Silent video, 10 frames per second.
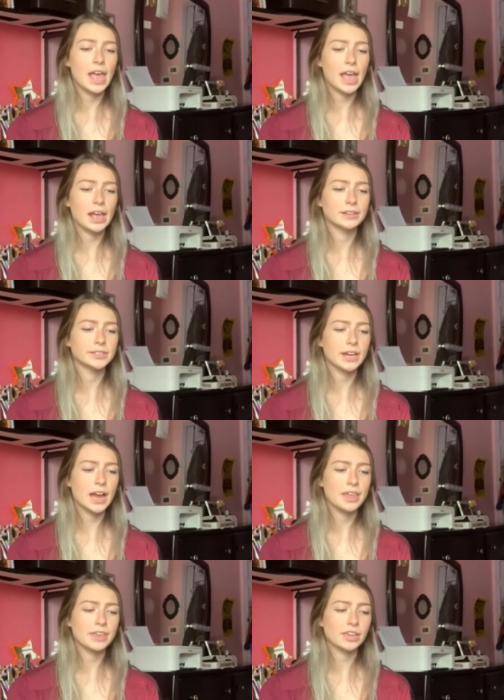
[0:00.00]
And
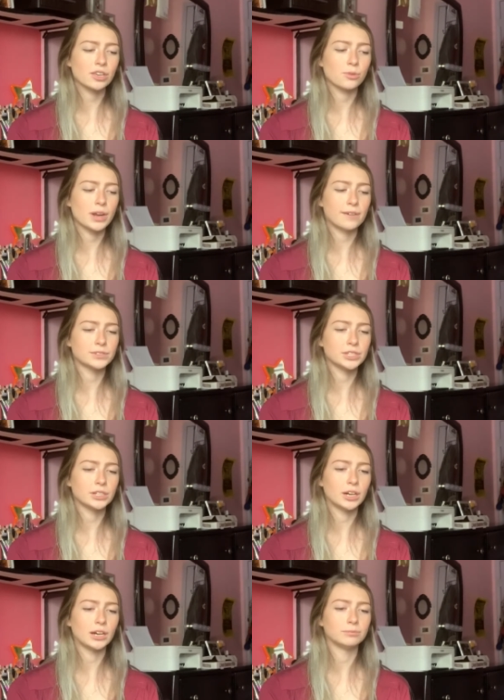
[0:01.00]
I think you would have to
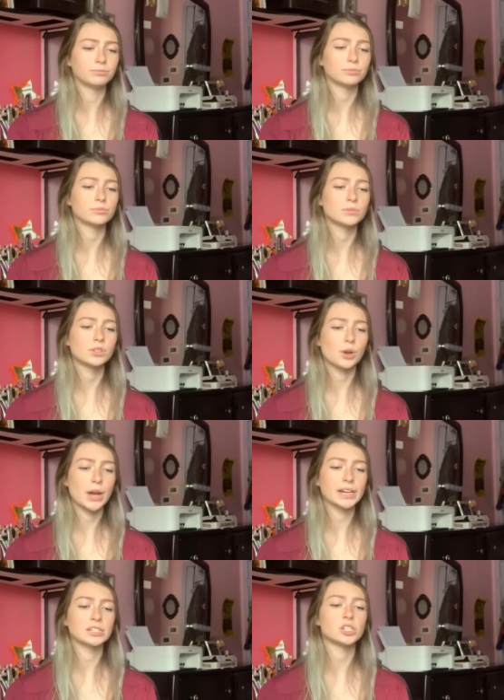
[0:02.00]
um, go
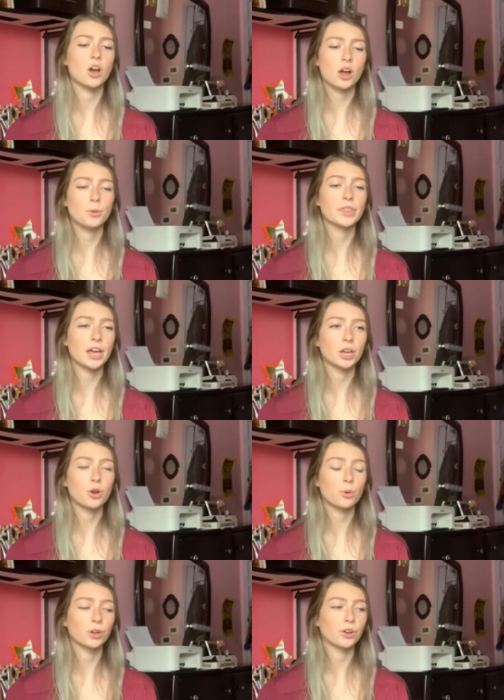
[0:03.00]
ahead and talk with that
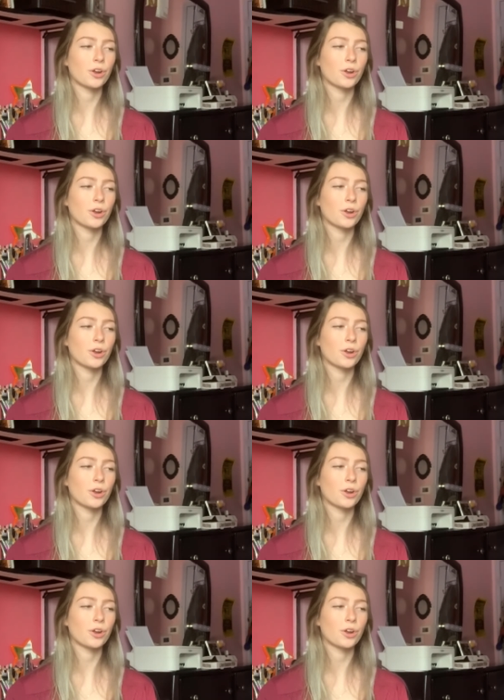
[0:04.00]
coworker.